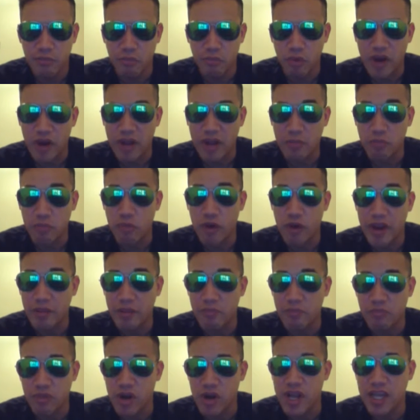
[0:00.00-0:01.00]
bright,
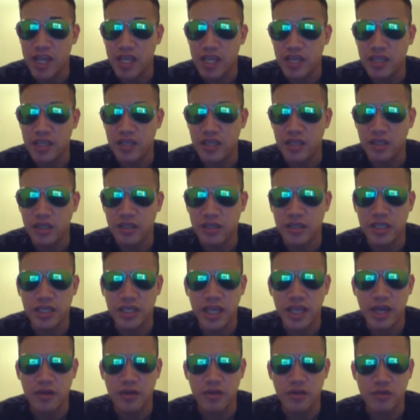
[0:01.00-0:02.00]
bright, bright. You know, like
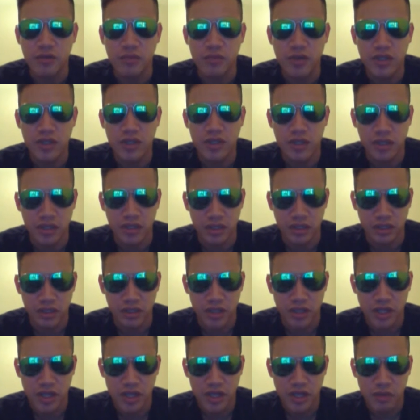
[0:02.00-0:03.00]
how you would
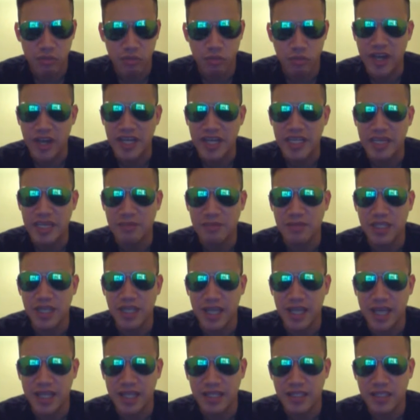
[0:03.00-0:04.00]
uh, brighten up the
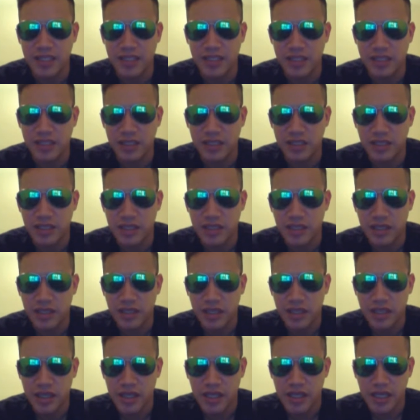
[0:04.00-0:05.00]
lights
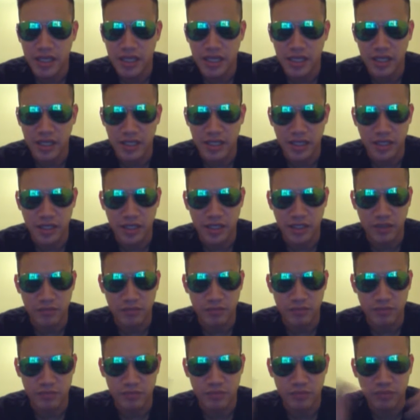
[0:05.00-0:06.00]
in
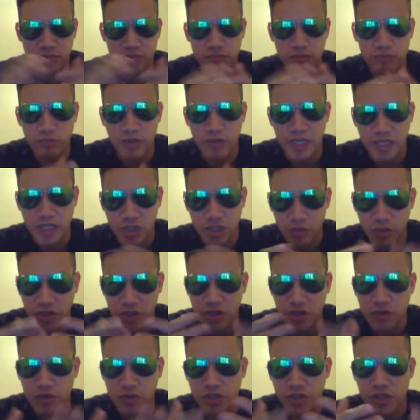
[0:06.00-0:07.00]
um, when you would
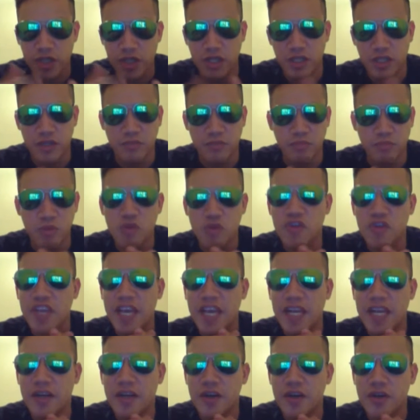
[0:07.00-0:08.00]
use uh, movie
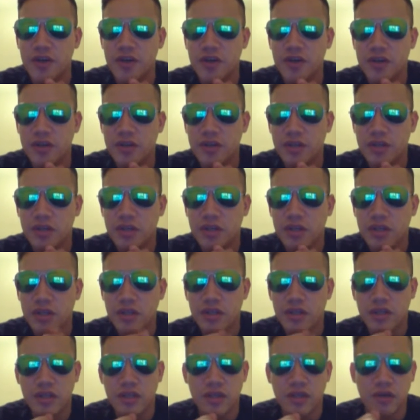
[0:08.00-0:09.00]
editor
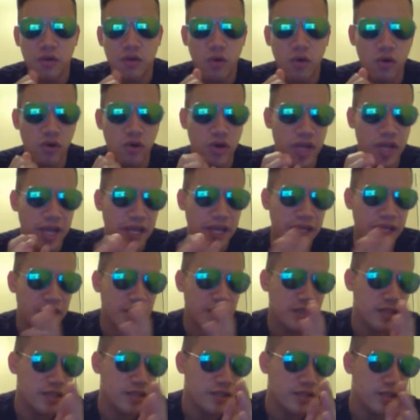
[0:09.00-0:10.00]
or like
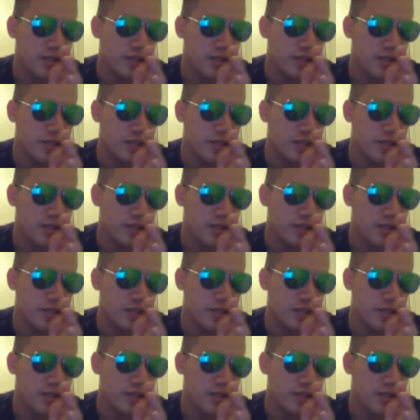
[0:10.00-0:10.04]
uh,